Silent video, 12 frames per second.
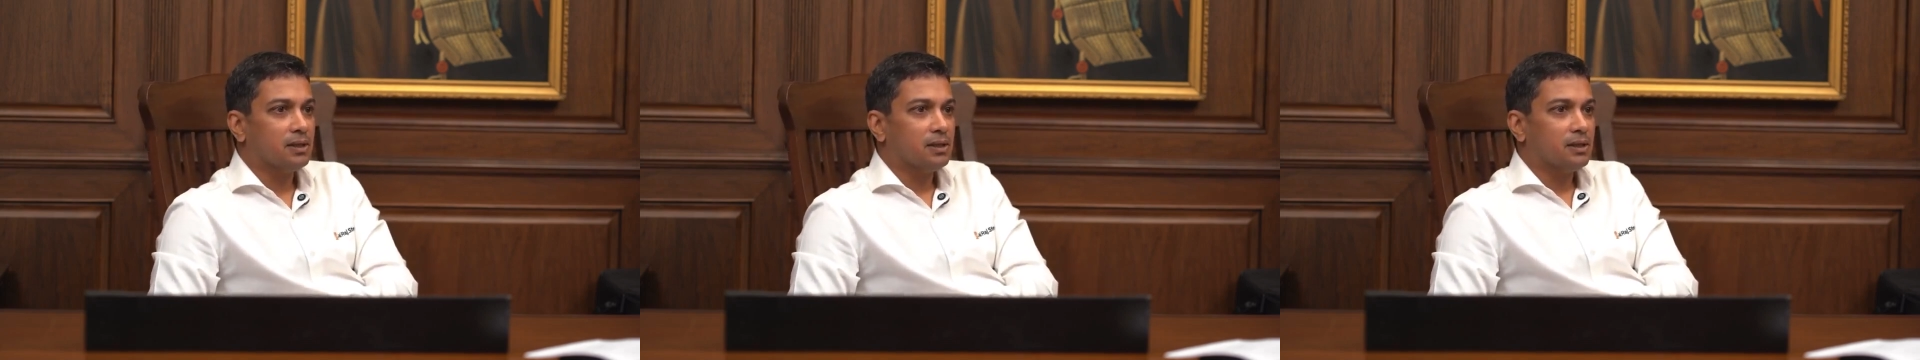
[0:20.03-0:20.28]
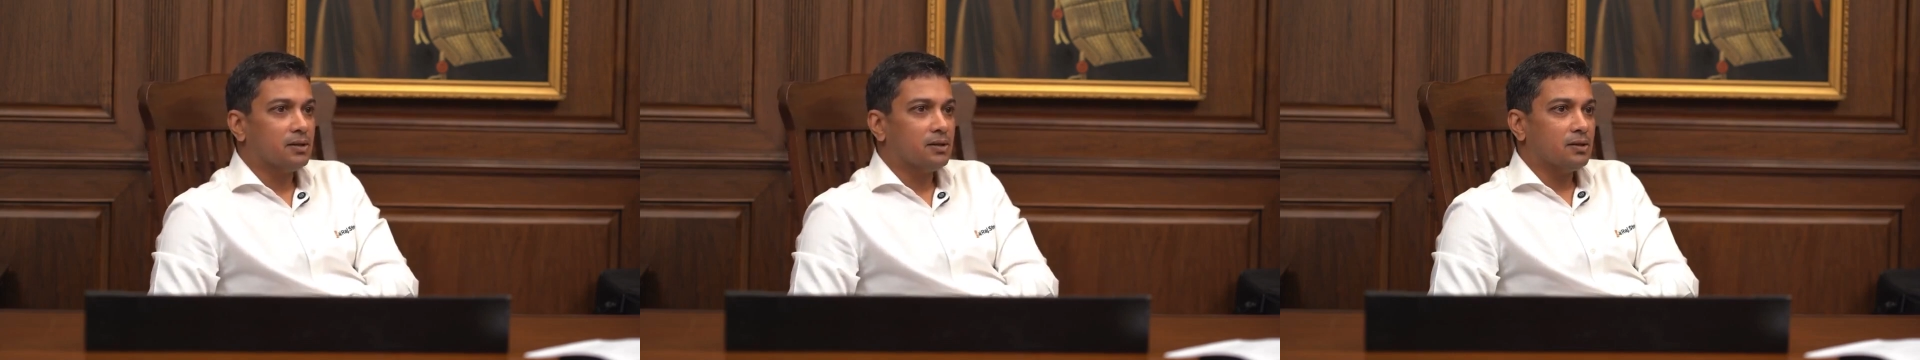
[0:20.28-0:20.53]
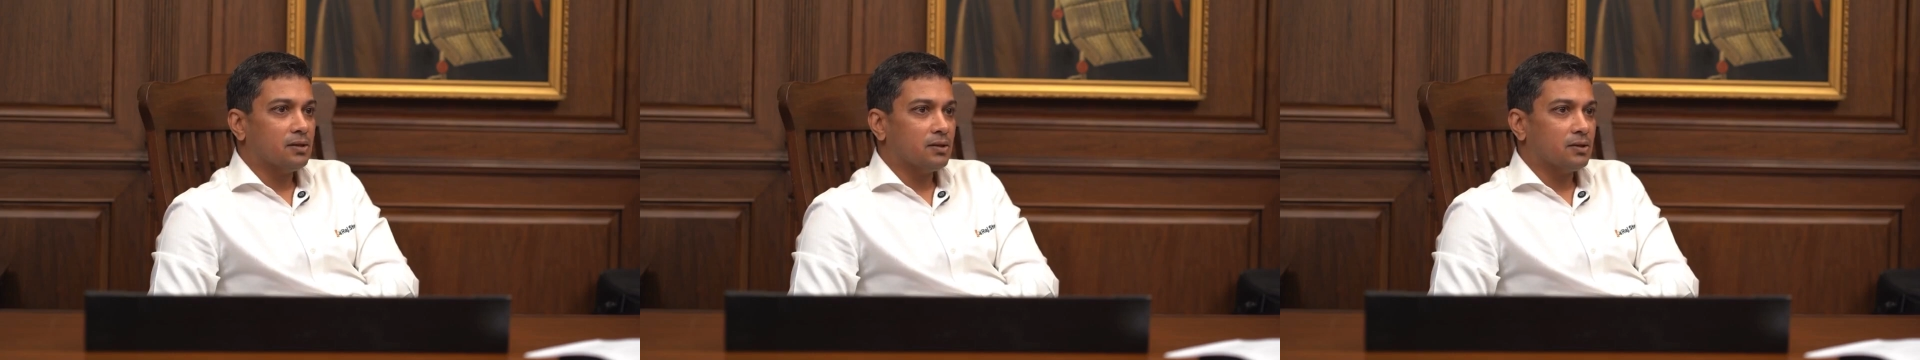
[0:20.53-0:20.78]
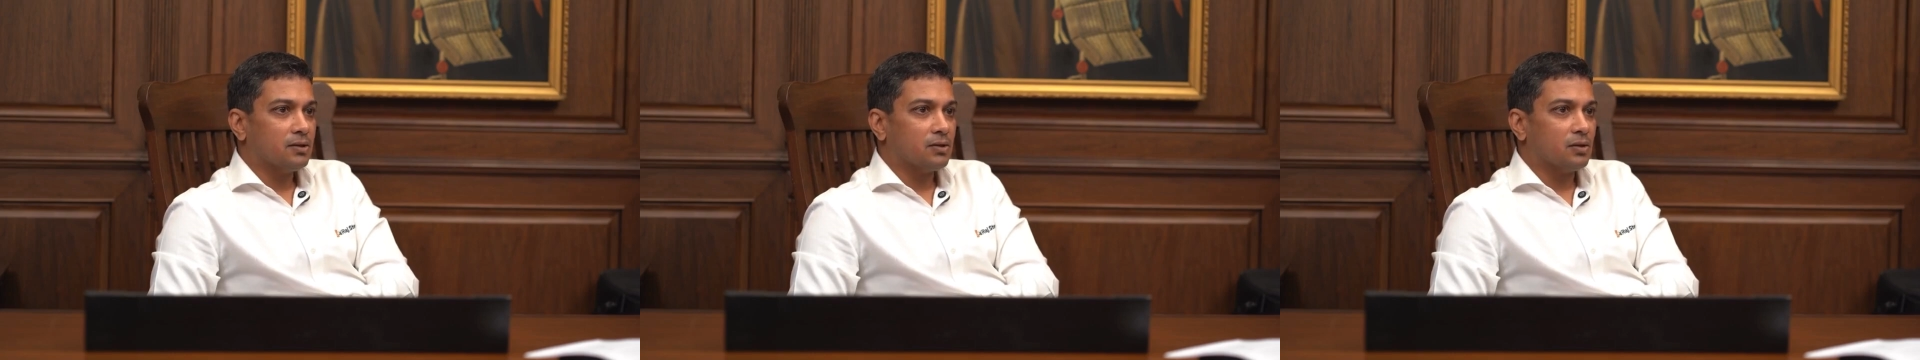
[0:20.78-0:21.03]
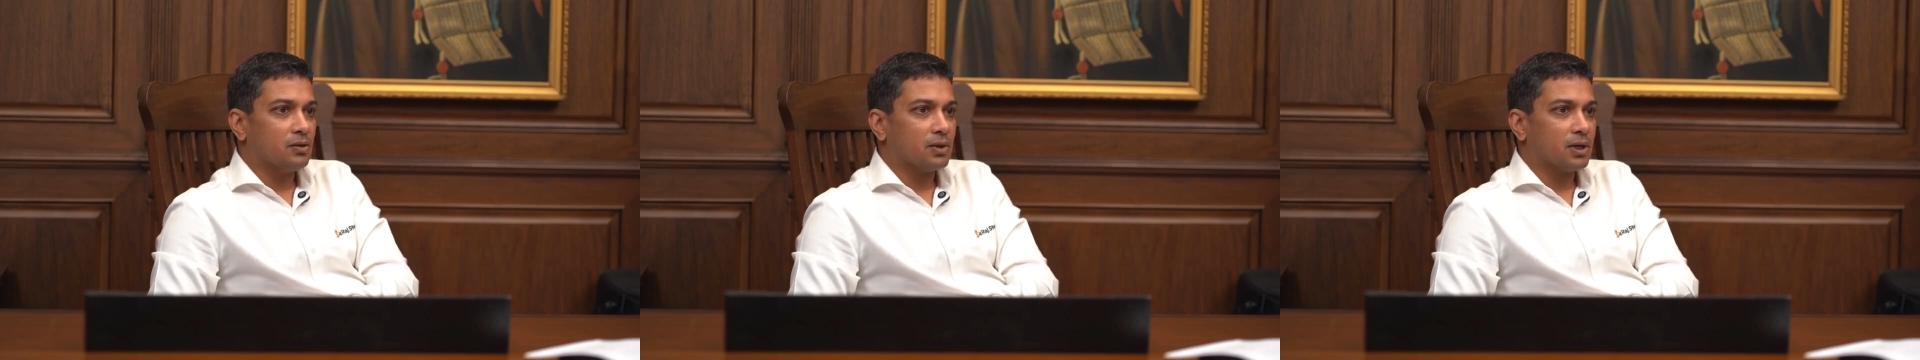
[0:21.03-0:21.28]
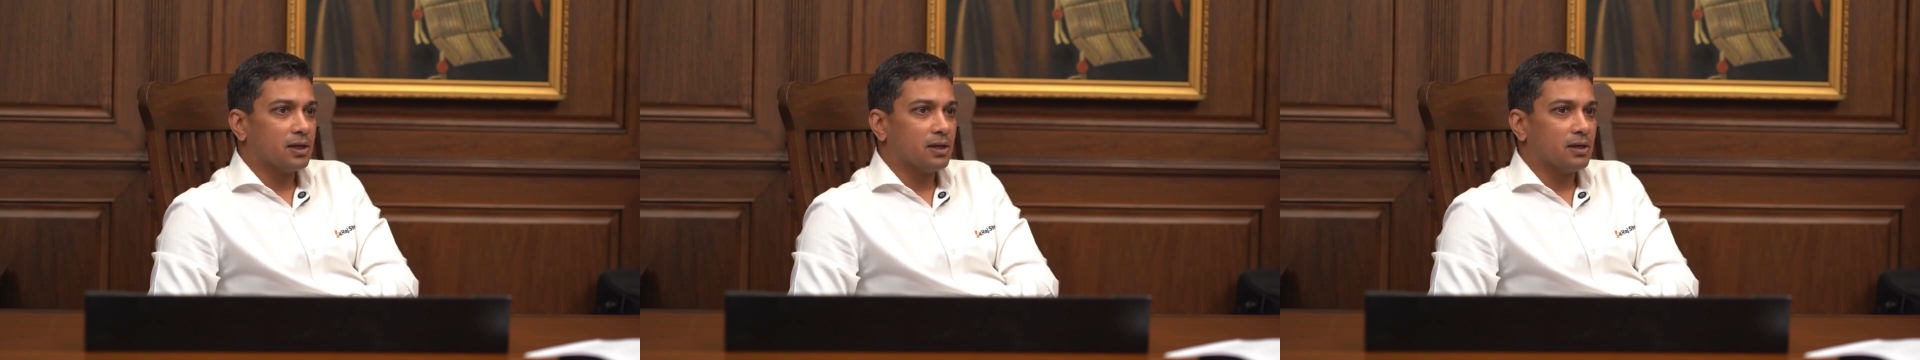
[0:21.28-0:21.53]
Okay, so you
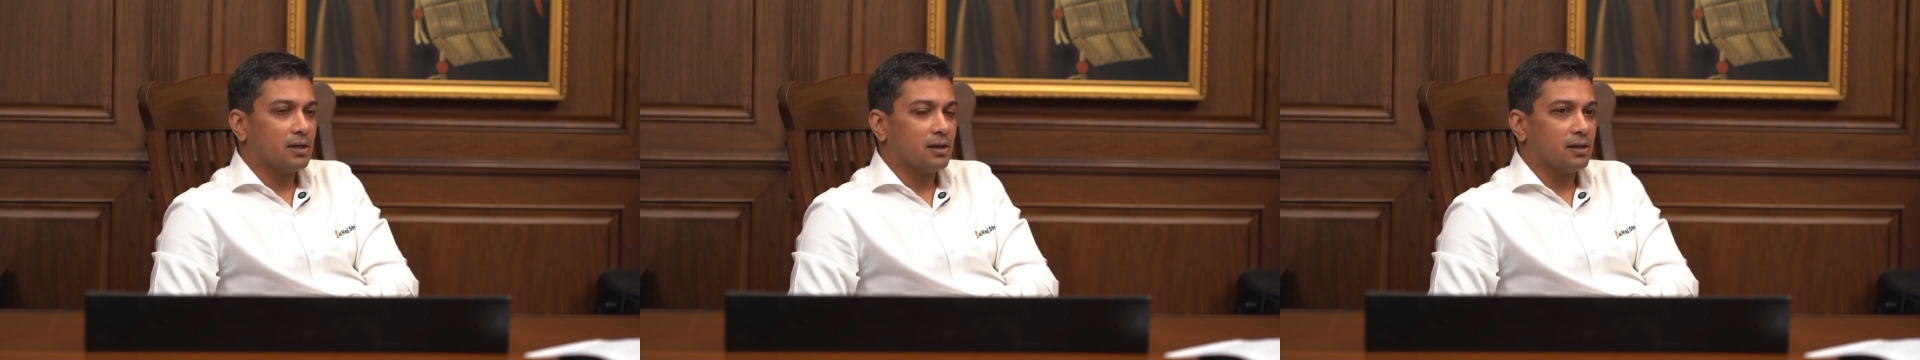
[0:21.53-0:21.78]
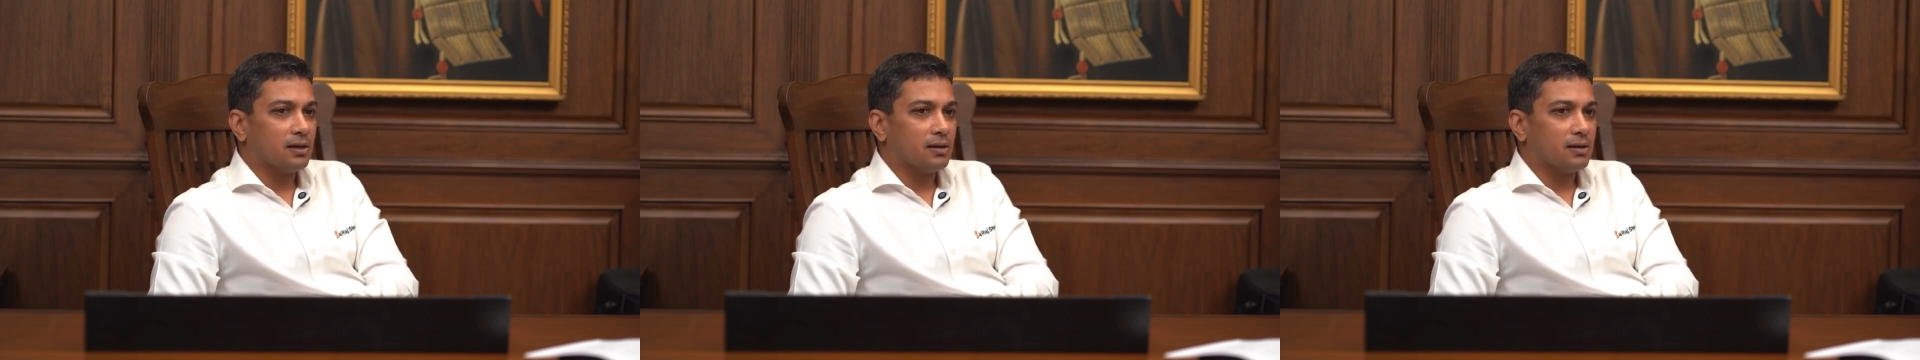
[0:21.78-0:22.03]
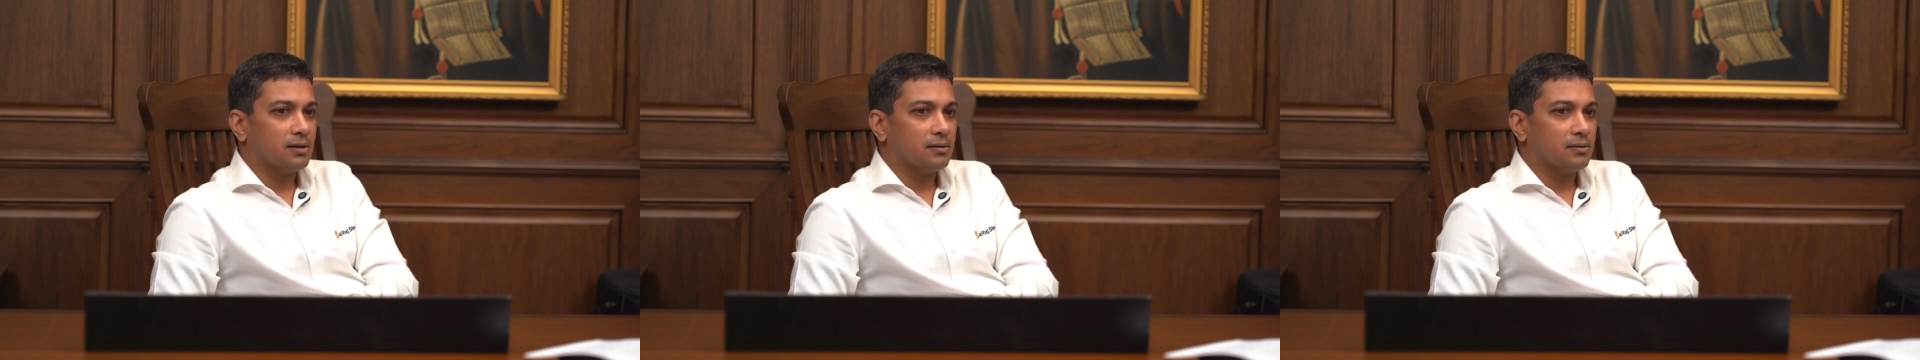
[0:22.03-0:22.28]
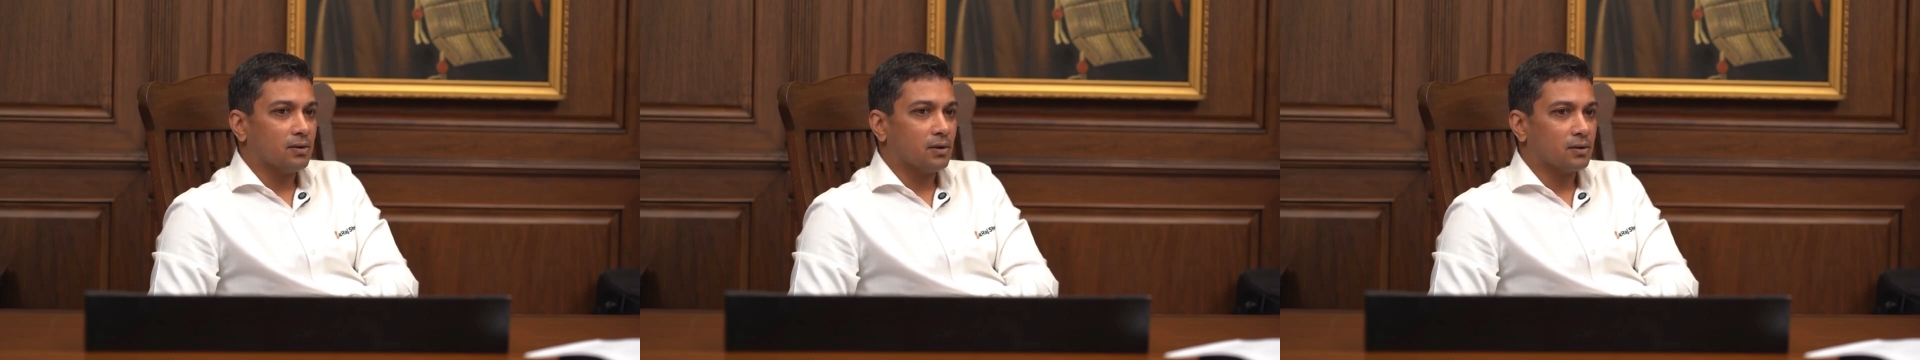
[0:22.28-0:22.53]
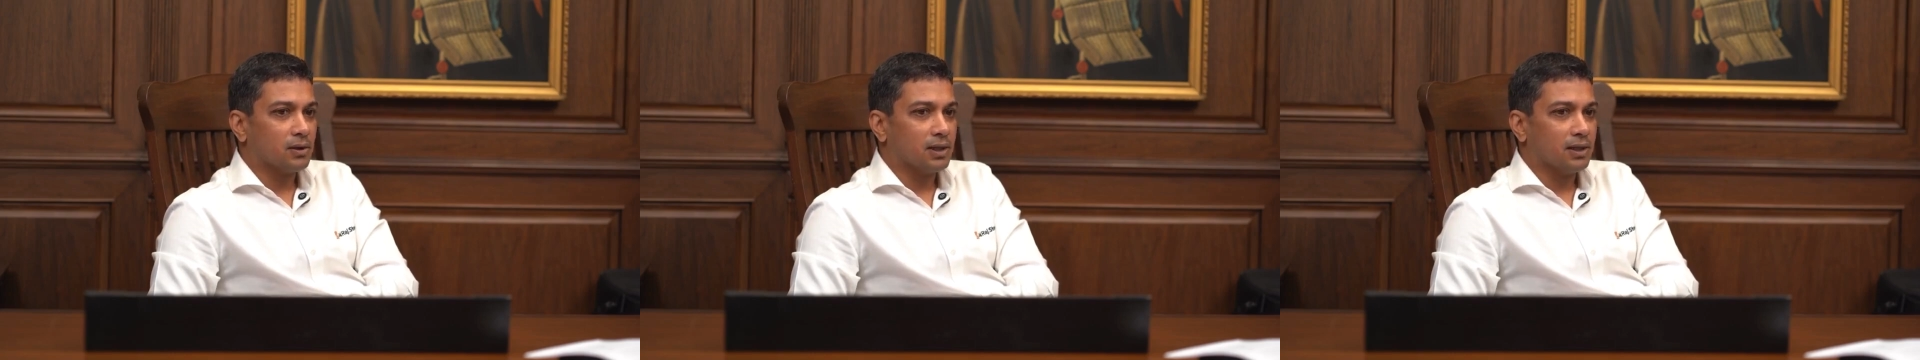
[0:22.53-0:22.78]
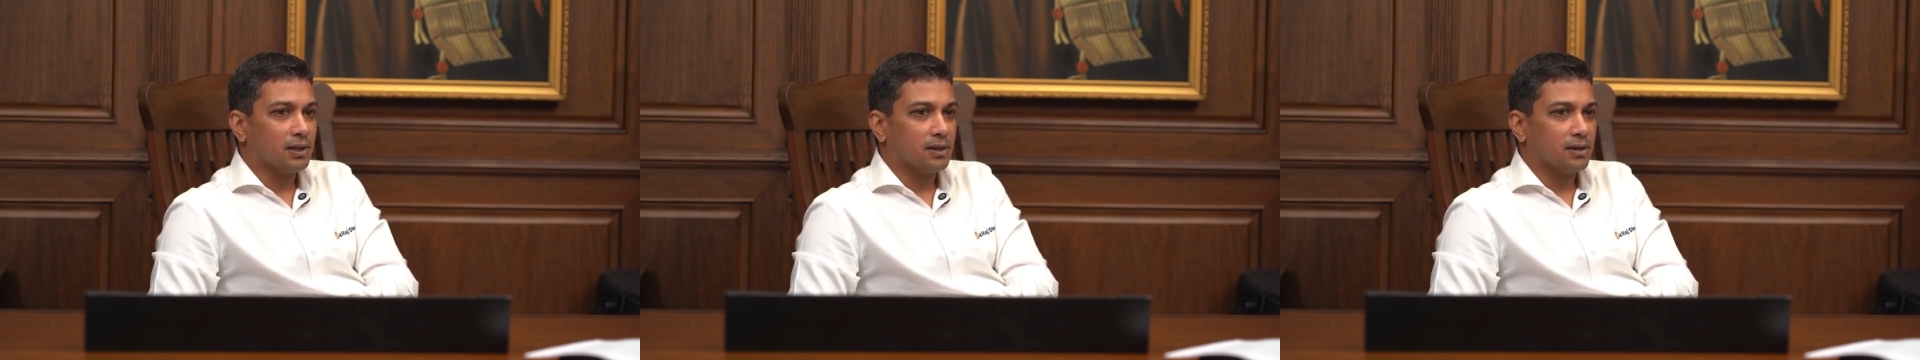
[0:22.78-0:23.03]
can not
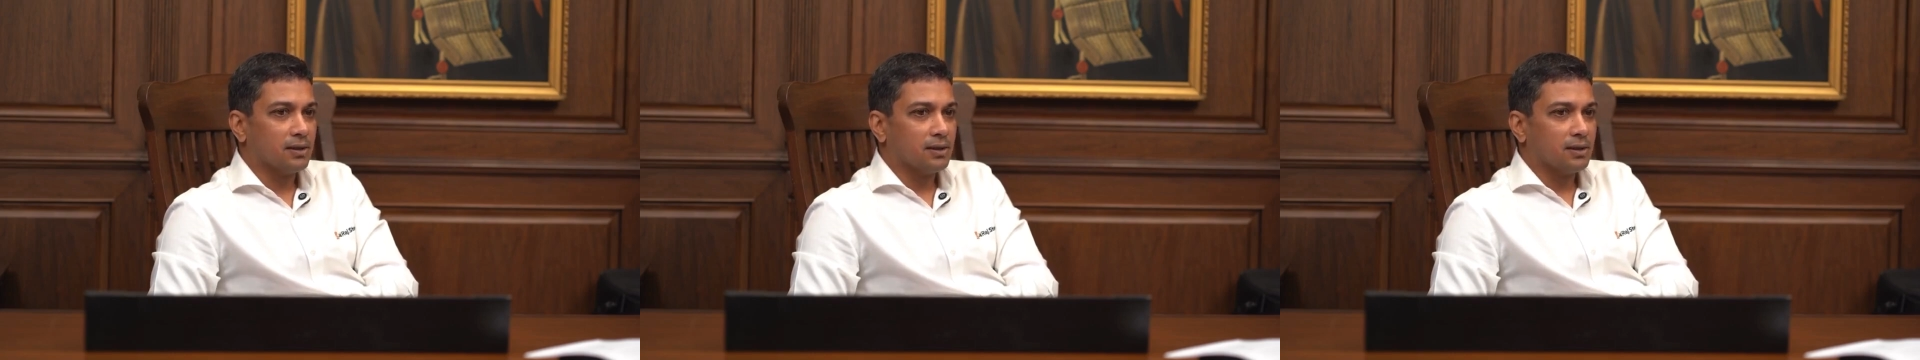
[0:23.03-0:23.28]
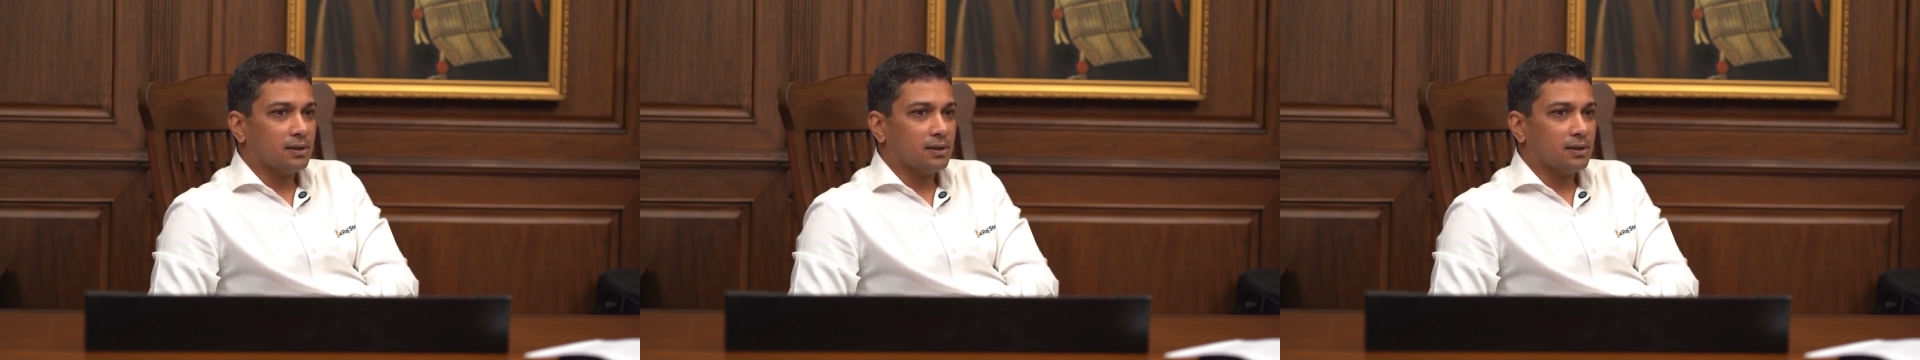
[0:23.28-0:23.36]
only